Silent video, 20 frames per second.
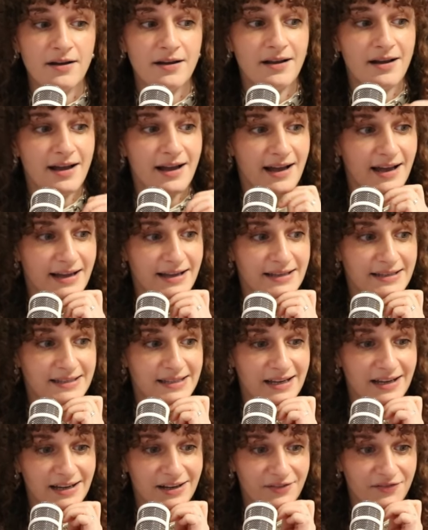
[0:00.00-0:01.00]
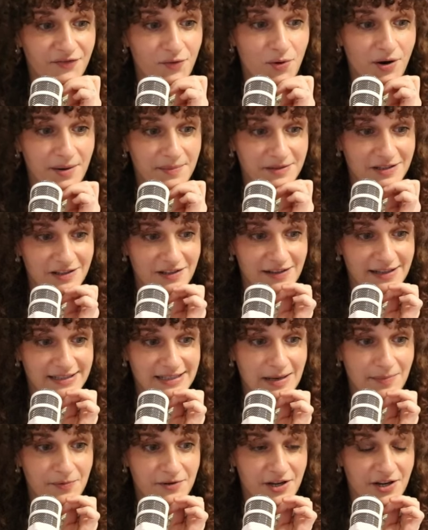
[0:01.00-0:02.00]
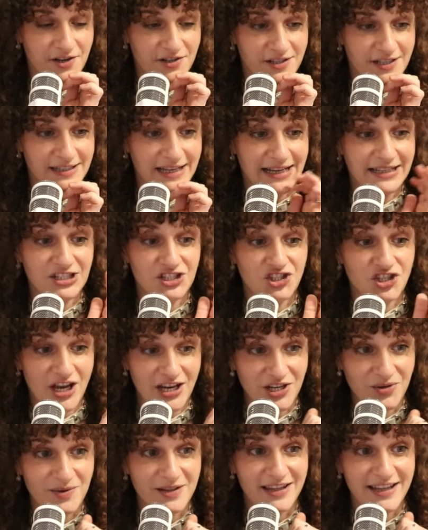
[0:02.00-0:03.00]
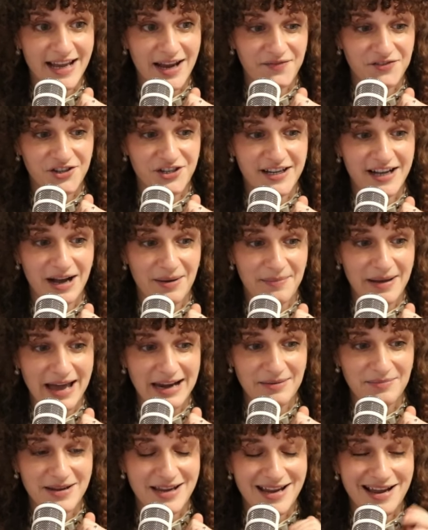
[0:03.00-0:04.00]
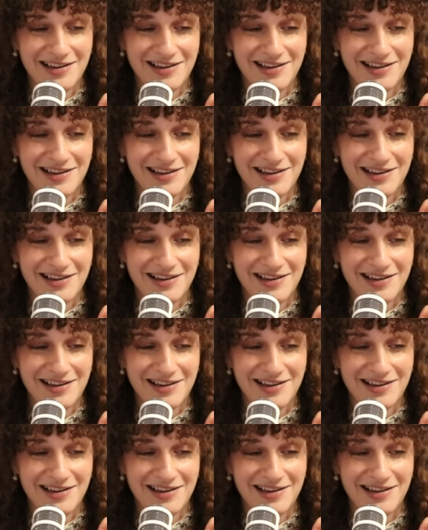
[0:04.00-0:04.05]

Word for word: has uh formed in the last couple years because I genuinely after he got mad at me,